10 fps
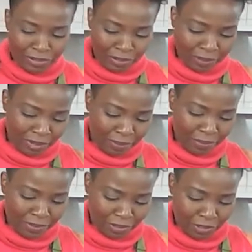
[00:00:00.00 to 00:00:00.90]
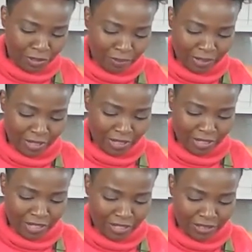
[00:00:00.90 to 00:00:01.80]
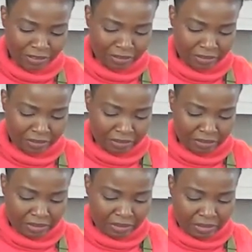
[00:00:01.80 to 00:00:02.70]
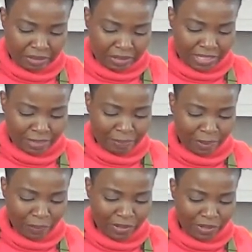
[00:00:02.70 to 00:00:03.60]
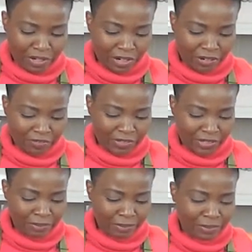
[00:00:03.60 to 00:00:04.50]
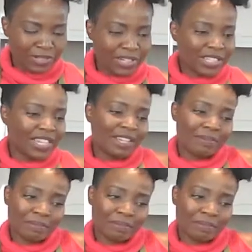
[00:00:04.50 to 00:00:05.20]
So I'm going to put some cumin in here. That's about 1.5 teaspoons, I say.